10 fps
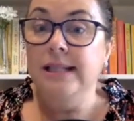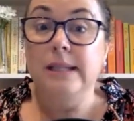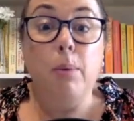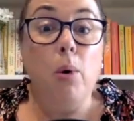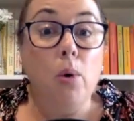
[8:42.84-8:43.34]

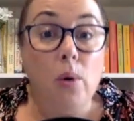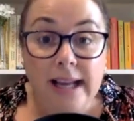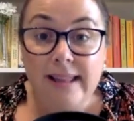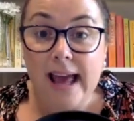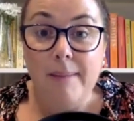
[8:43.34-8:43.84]

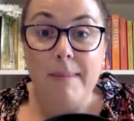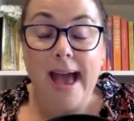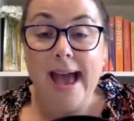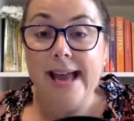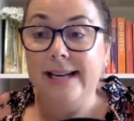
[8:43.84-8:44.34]
supporting them
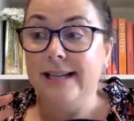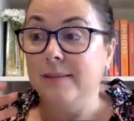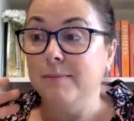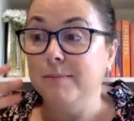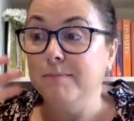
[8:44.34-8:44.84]
and
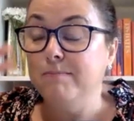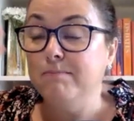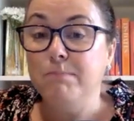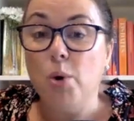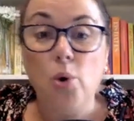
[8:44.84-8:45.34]

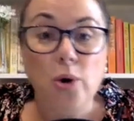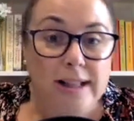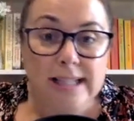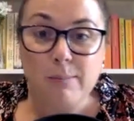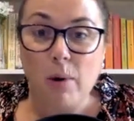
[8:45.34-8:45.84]
putting
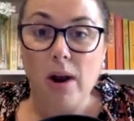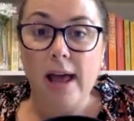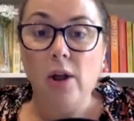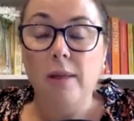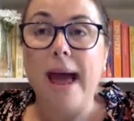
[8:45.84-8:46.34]
the
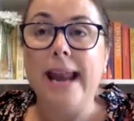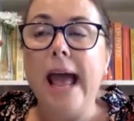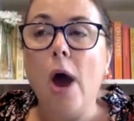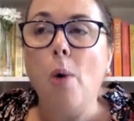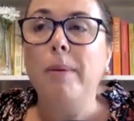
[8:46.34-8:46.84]
spotlight on them and
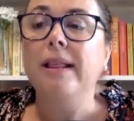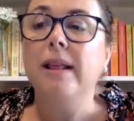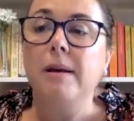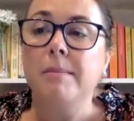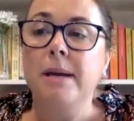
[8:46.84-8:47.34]
helping
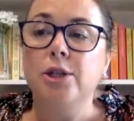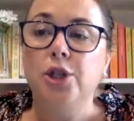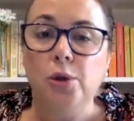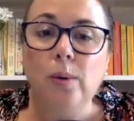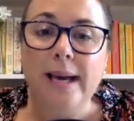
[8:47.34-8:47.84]
them
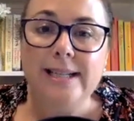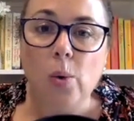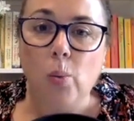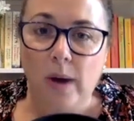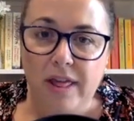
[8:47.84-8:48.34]
do it
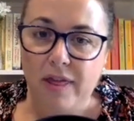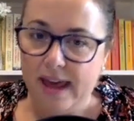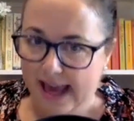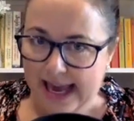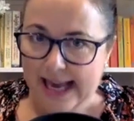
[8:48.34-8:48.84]
with
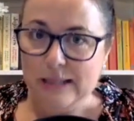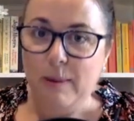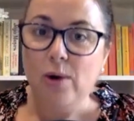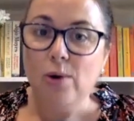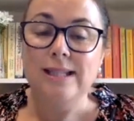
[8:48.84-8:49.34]
ease.
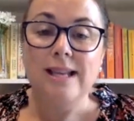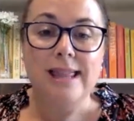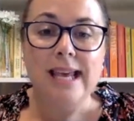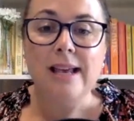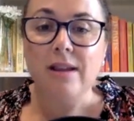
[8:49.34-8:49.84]
Because the
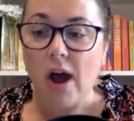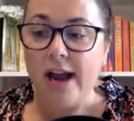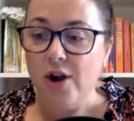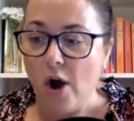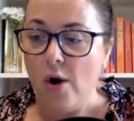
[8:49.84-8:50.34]
thing that I
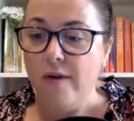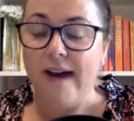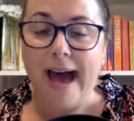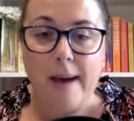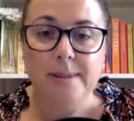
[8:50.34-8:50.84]
know
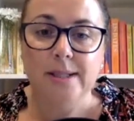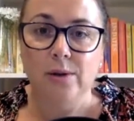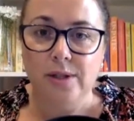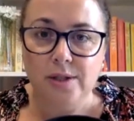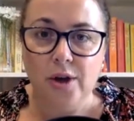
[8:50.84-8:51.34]
for
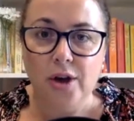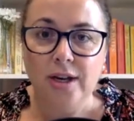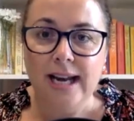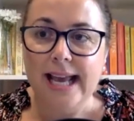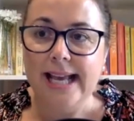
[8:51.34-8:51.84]
absolute
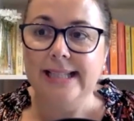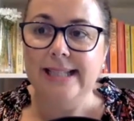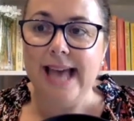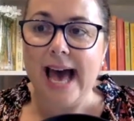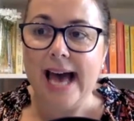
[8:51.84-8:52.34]
certain
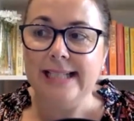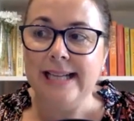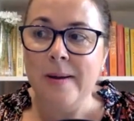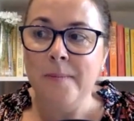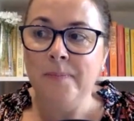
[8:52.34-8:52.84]
is that